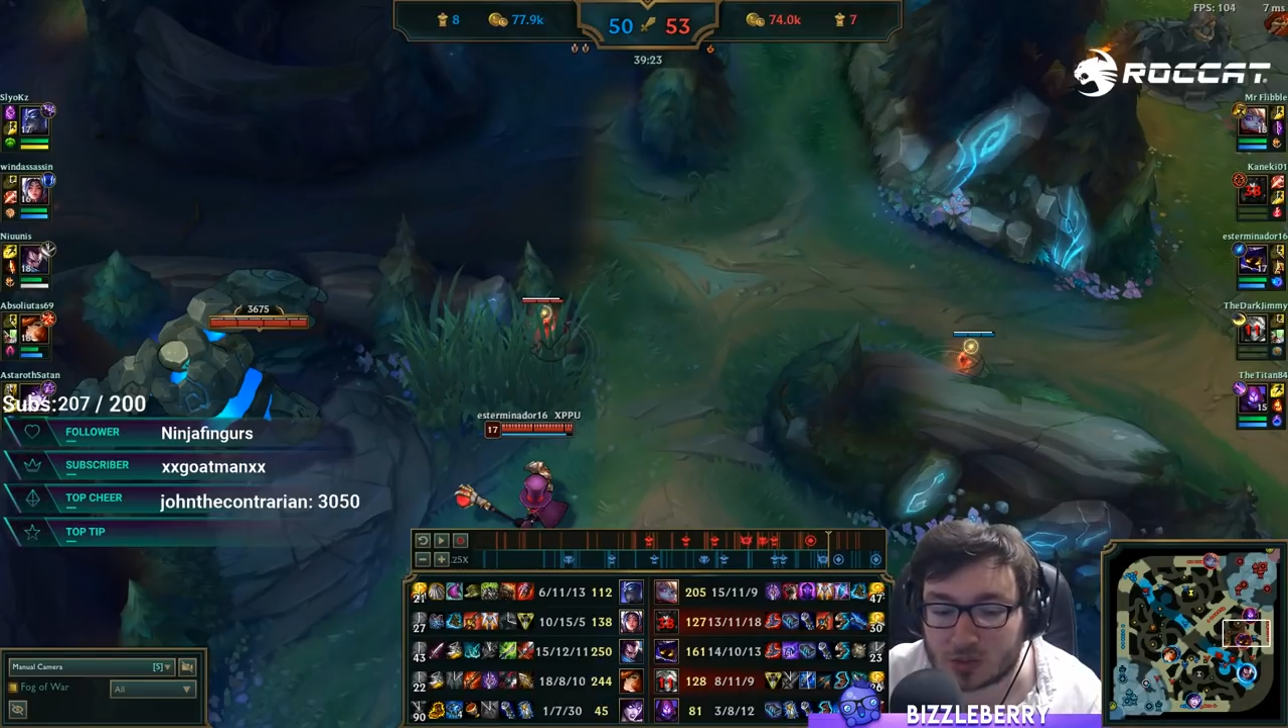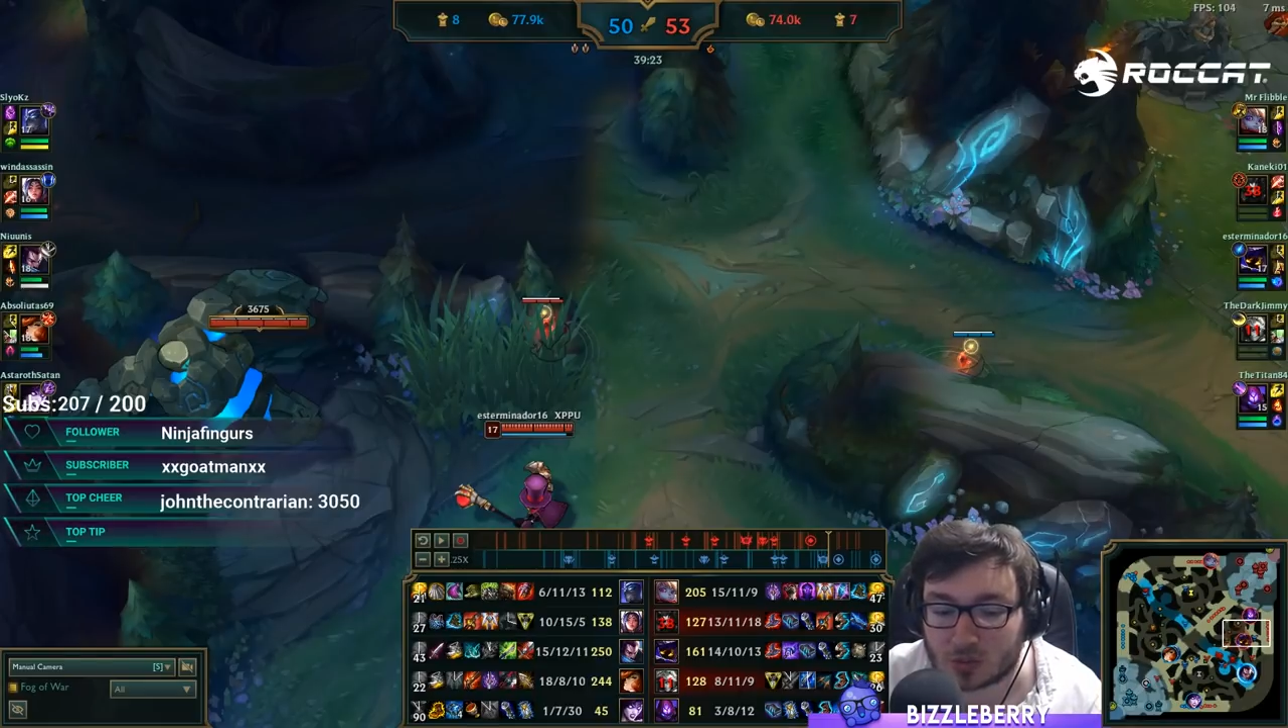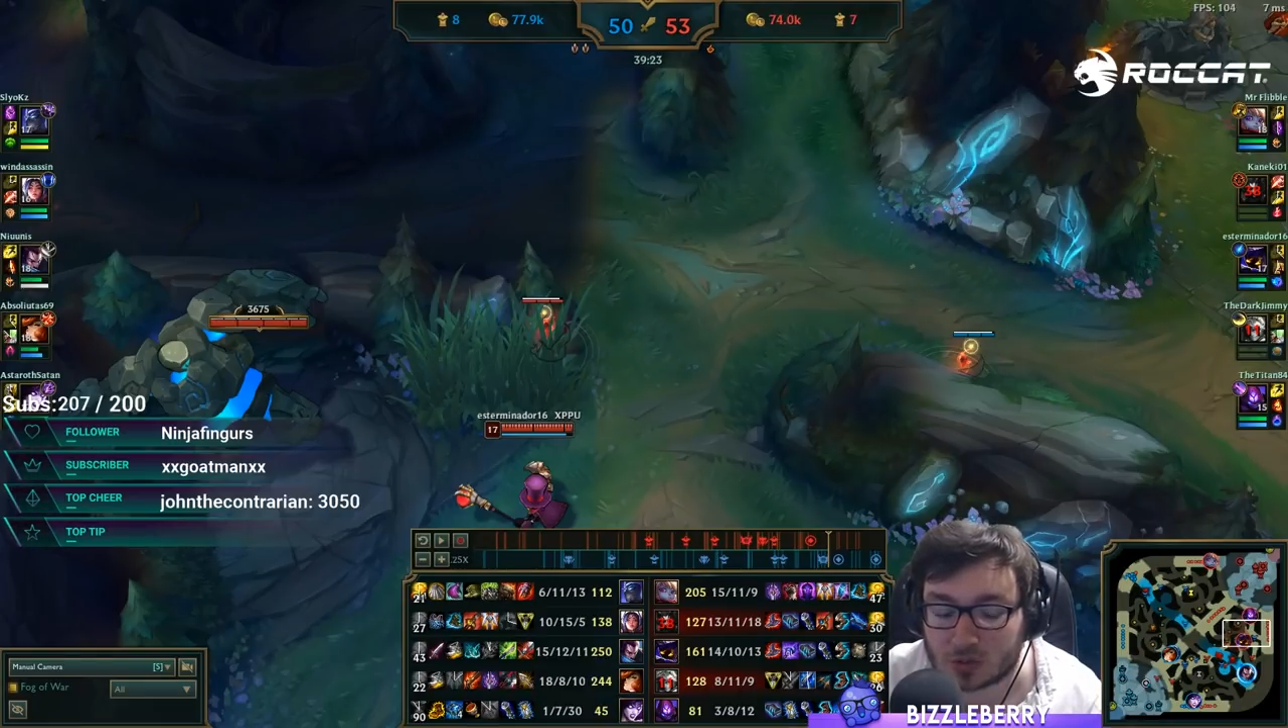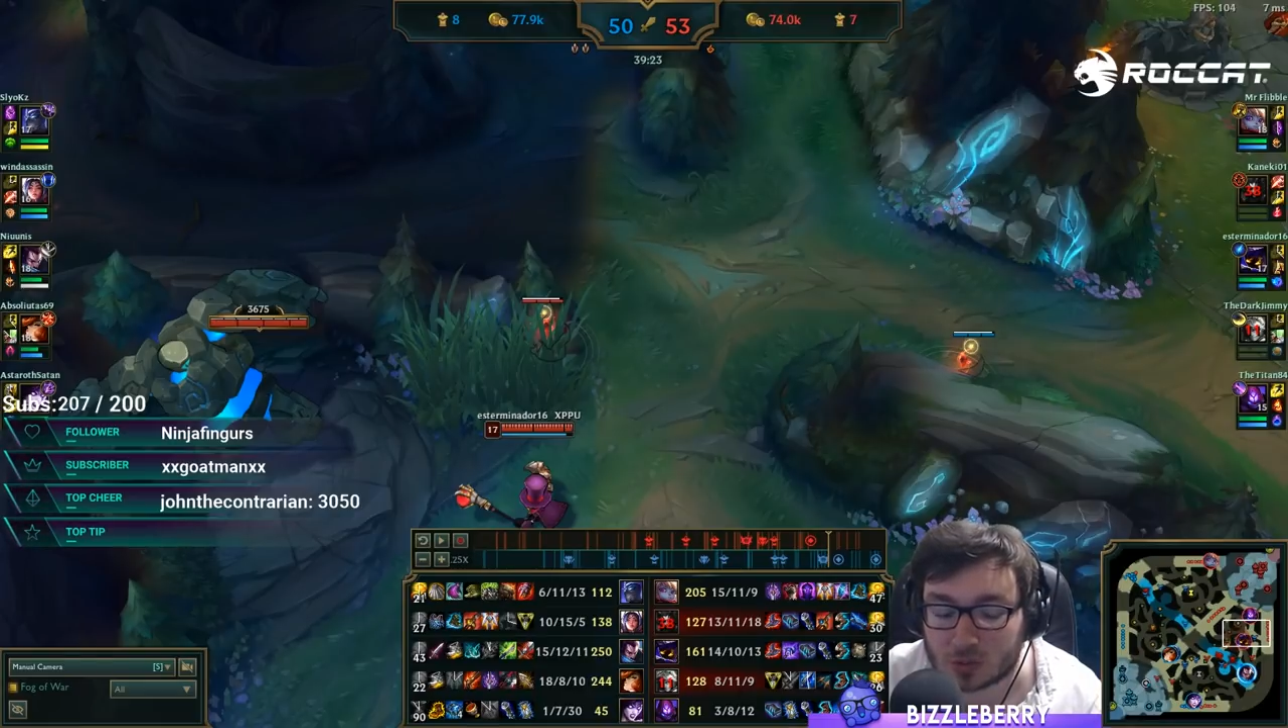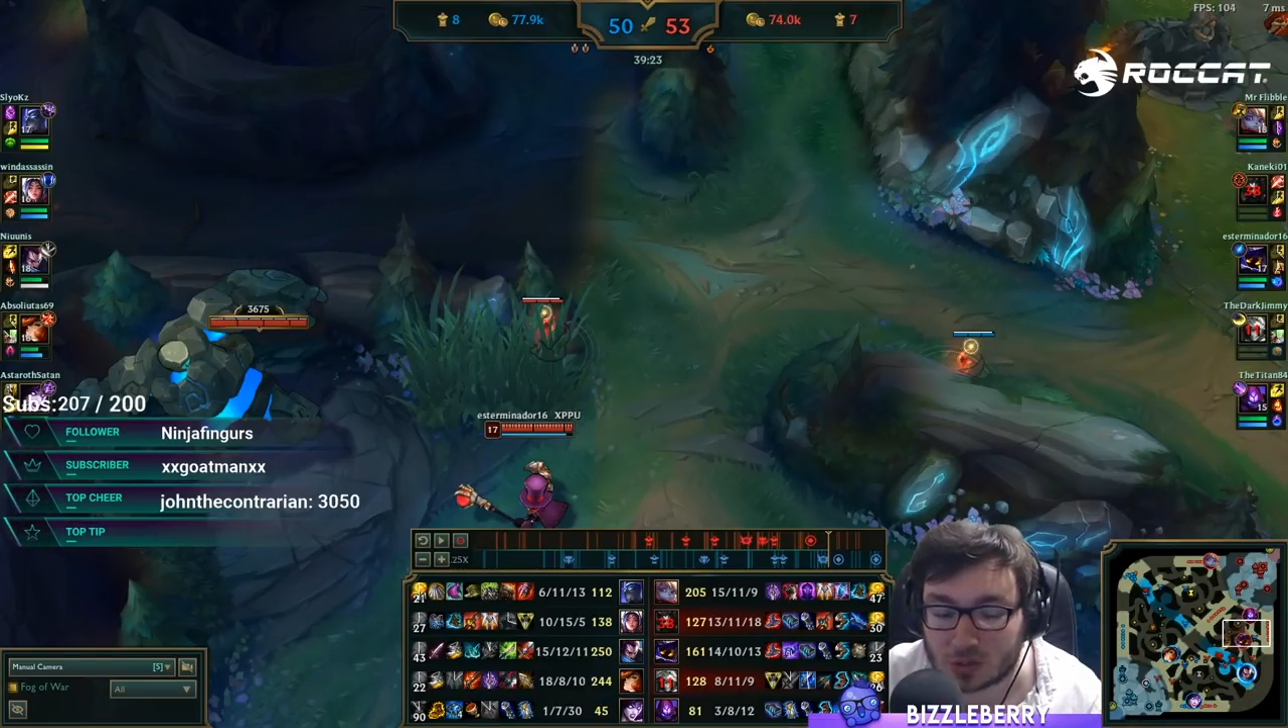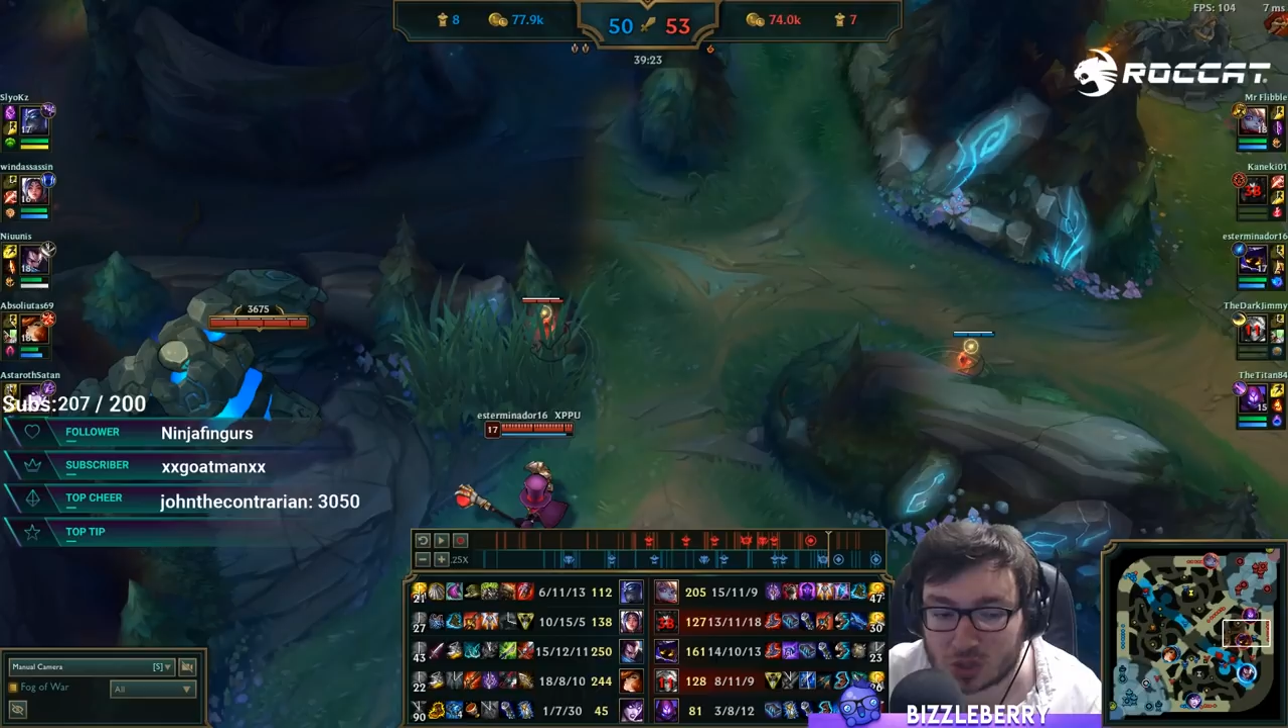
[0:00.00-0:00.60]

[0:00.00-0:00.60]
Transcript: or the Twin